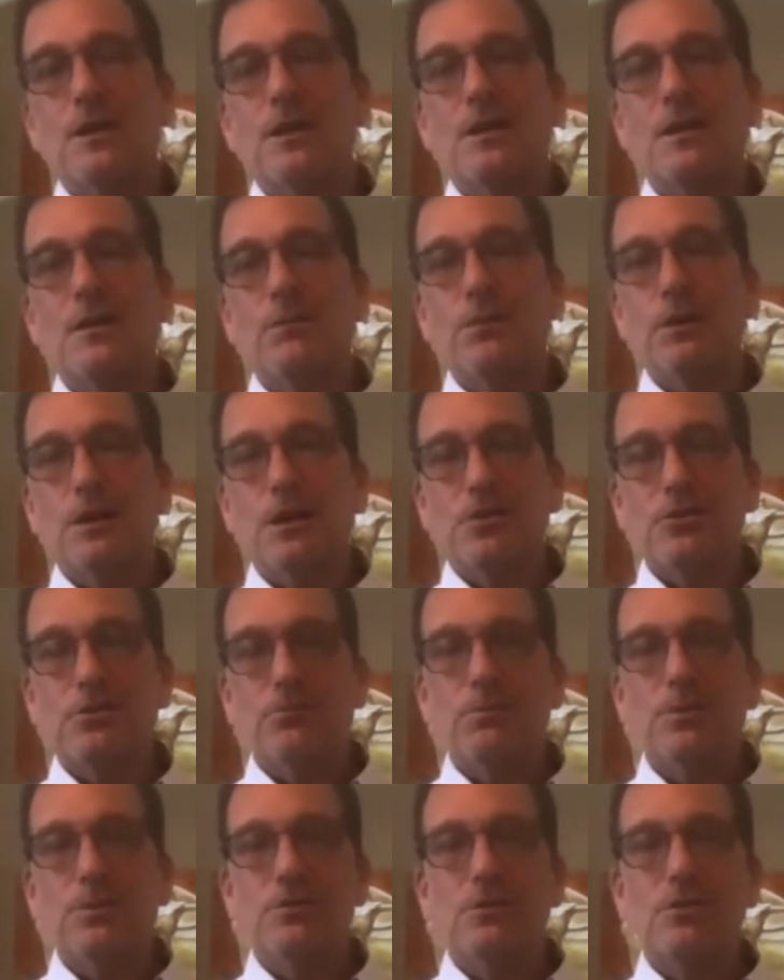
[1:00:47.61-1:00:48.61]
keeping us in
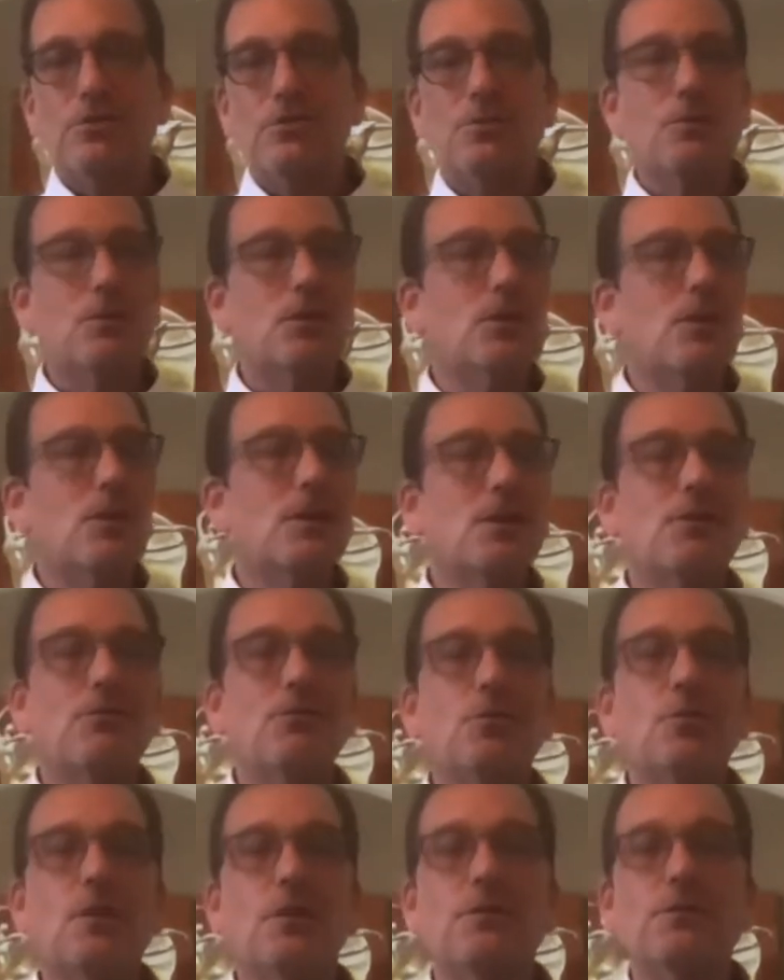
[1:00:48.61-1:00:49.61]
business and we thank
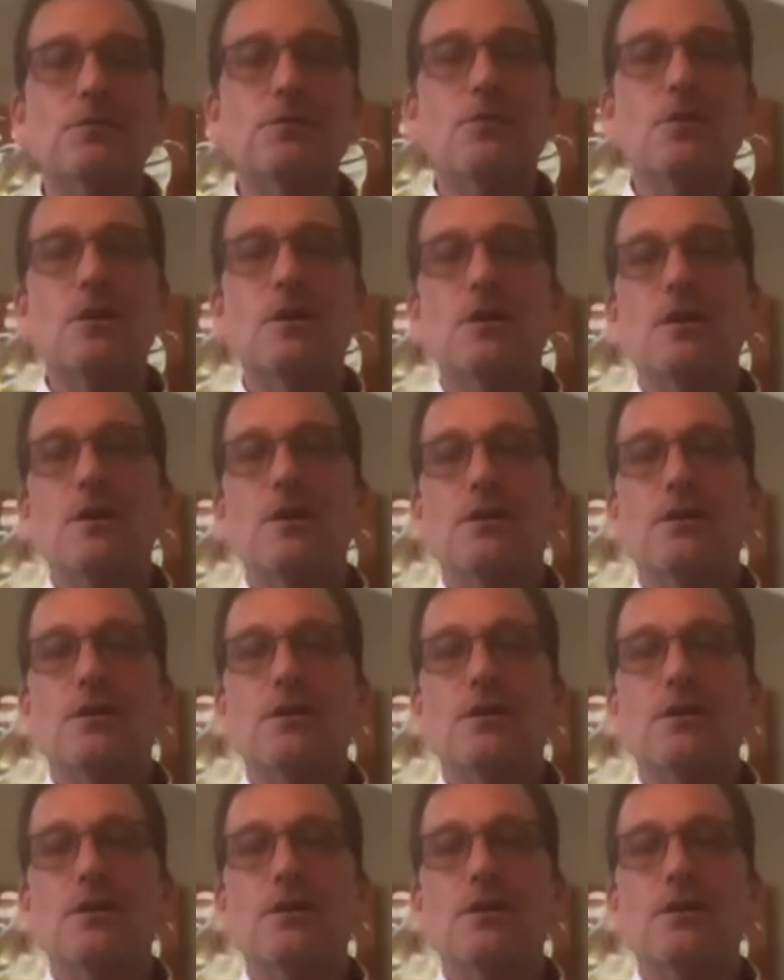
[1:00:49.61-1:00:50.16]
everyone for,